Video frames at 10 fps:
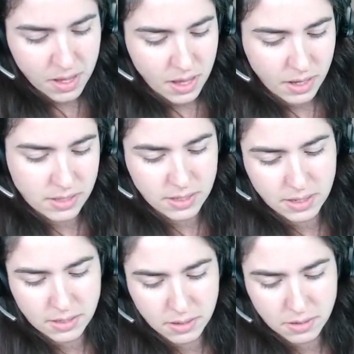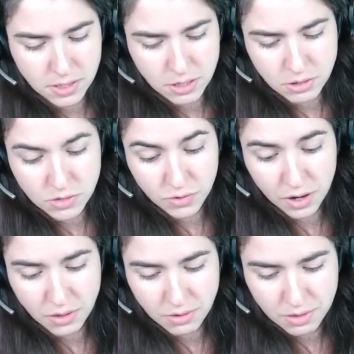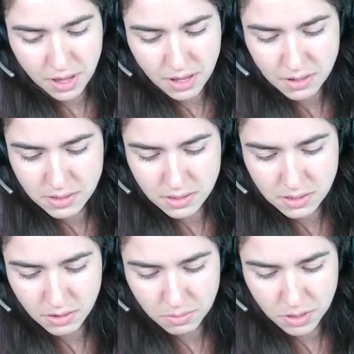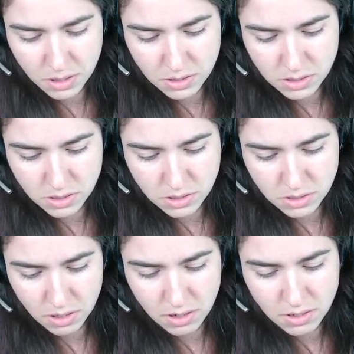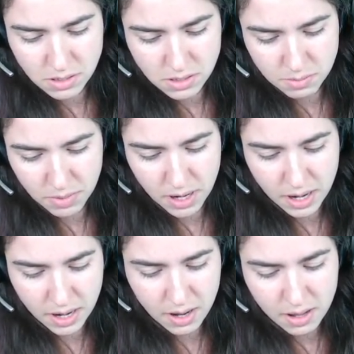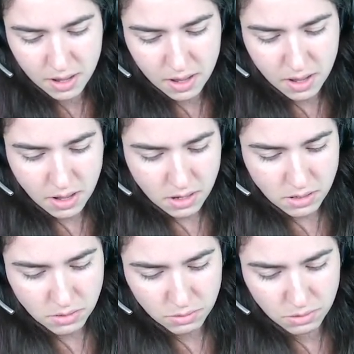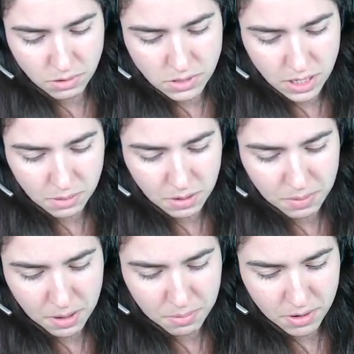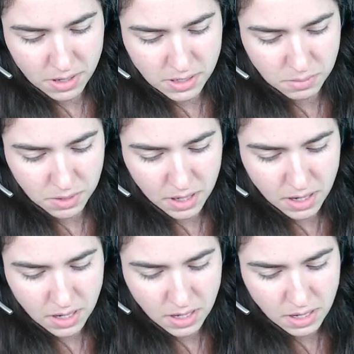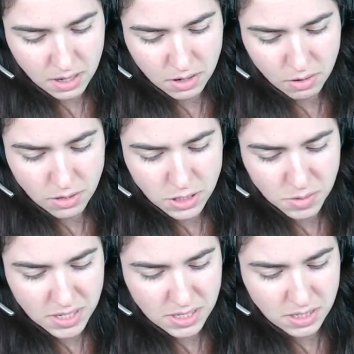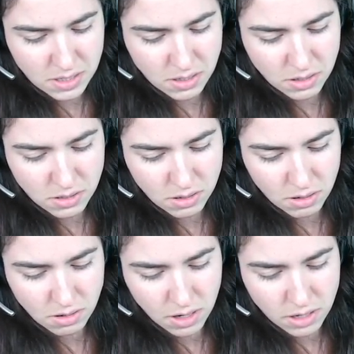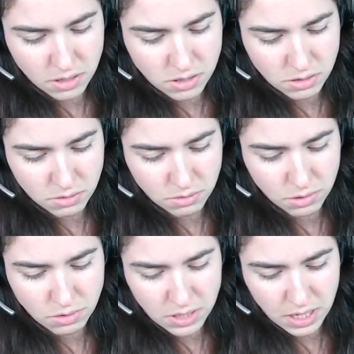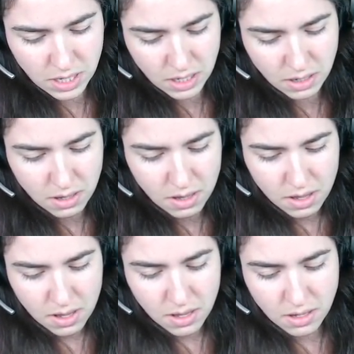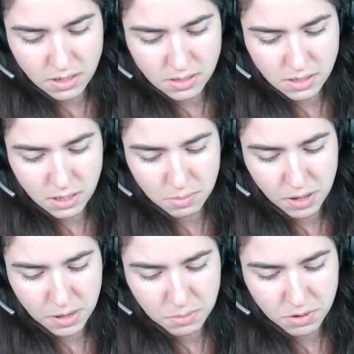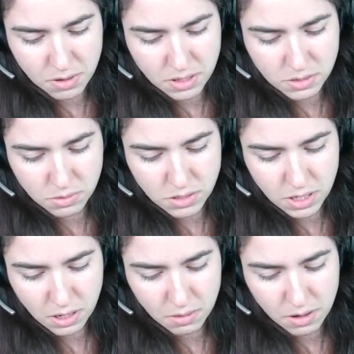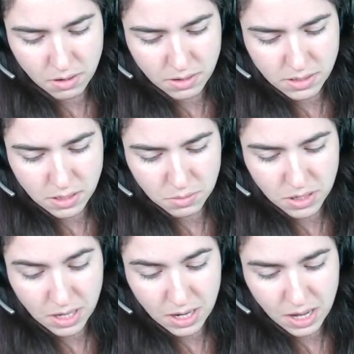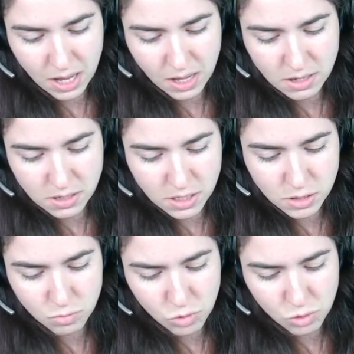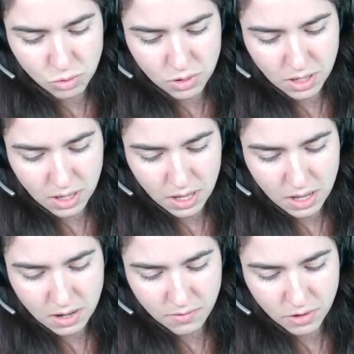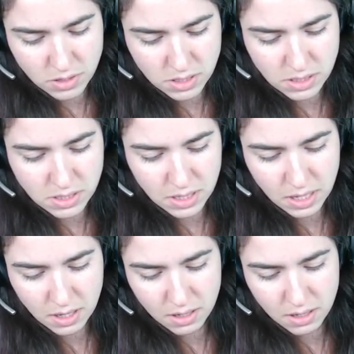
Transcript: because then it's hard to use for other things. I'm going to start by rotating my paper as I'm cutting. Notice my scissors are not rotating. It is the paper that's rotating around. So I'm going to get a smooth cut versus like